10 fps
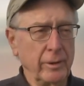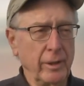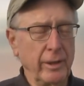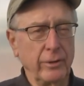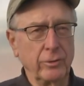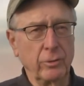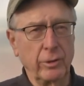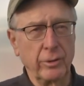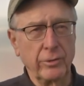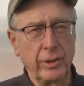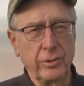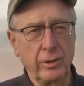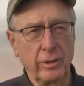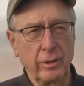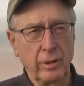Lions
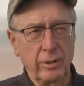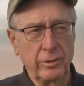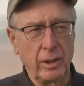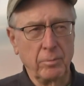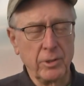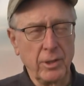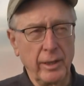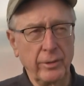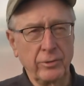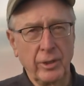organization, Stockbridge Lions,